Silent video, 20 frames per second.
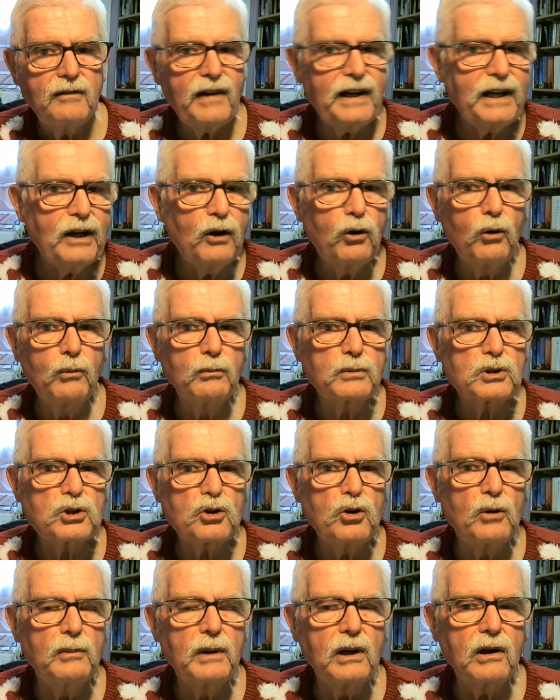If any
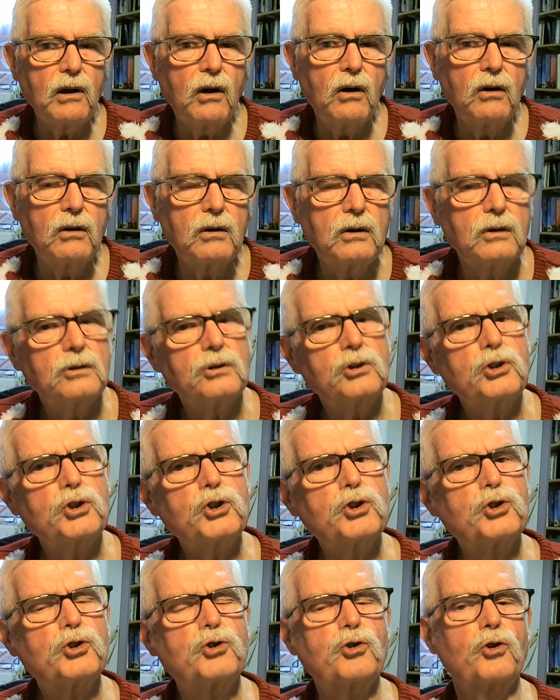humps come along,
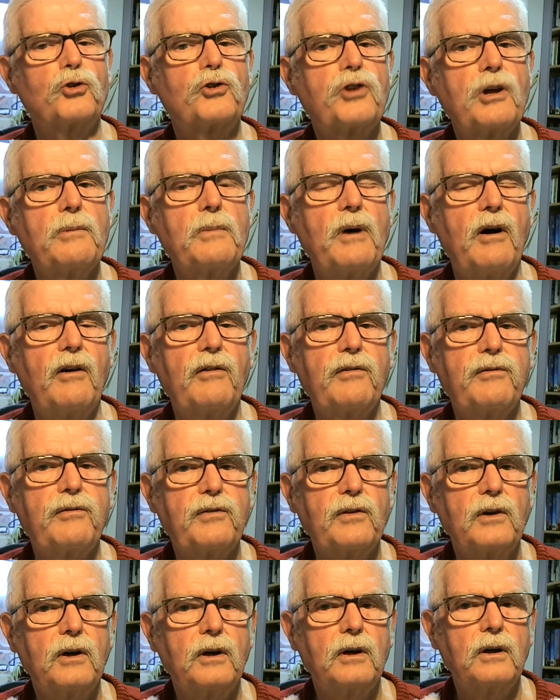shrug them
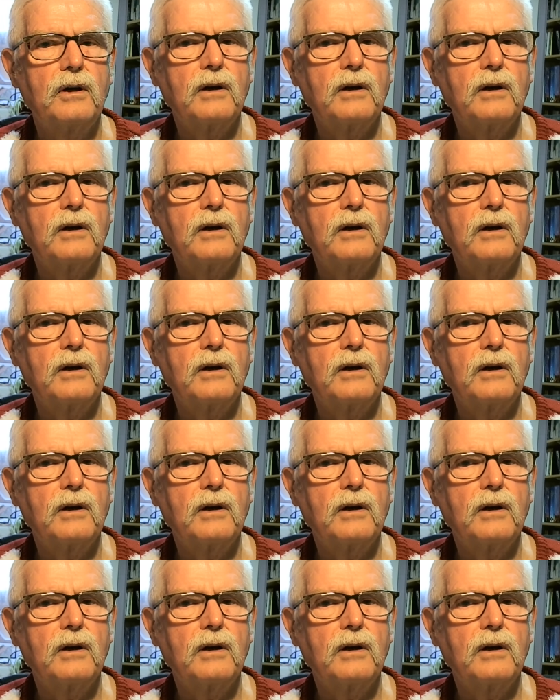off.